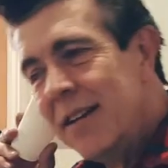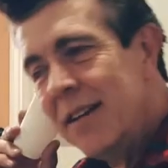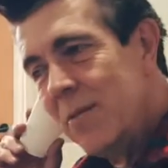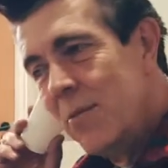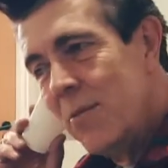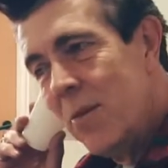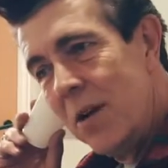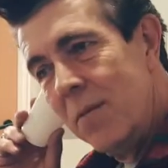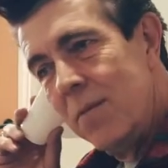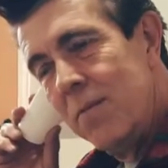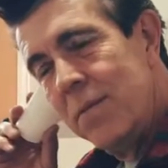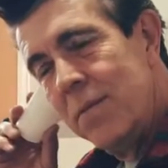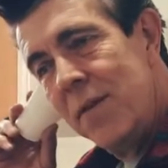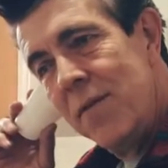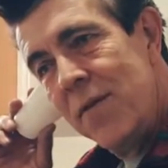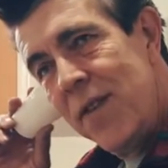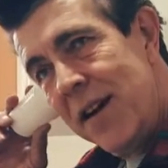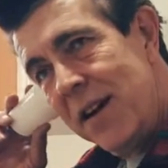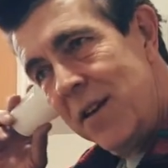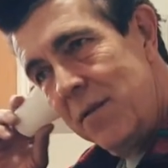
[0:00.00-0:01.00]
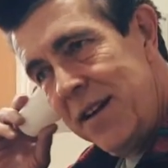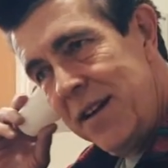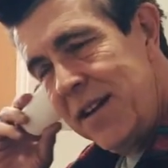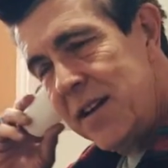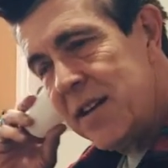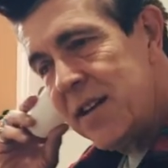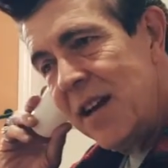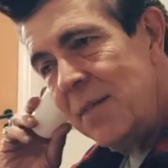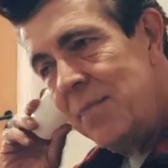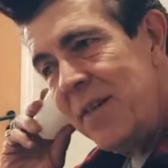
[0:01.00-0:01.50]
Well, in fact, you need
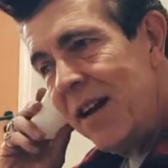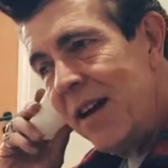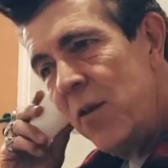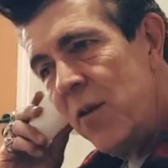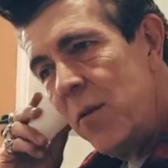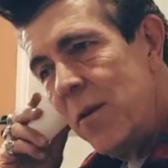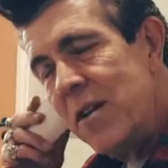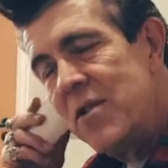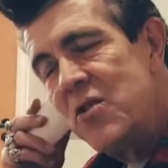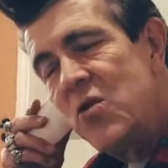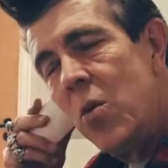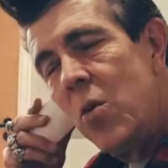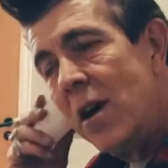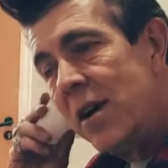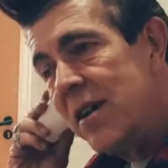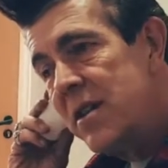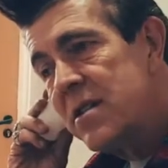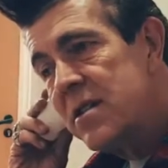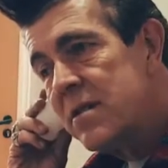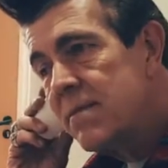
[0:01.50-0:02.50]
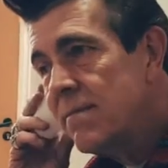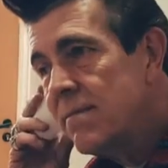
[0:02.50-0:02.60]
to take me everywhere twice.